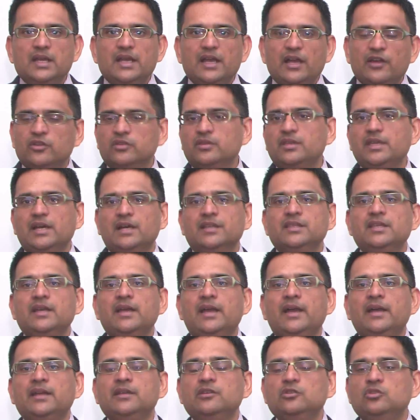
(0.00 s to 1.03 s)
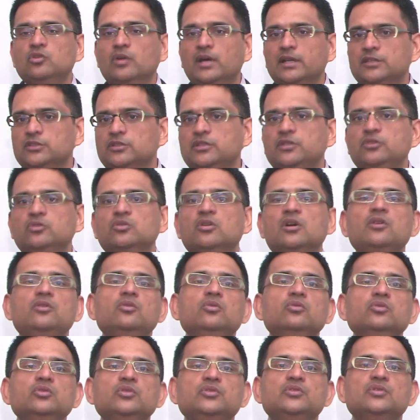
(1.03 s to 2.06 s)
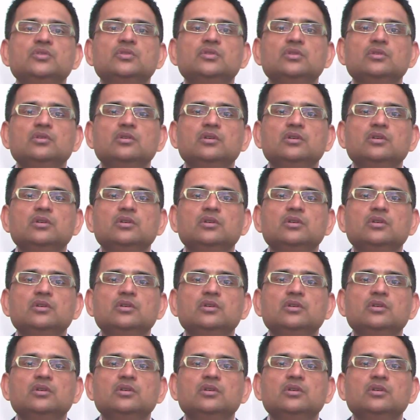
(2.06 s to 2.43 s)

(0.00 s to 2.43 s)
and on the other hand, you actually do not lose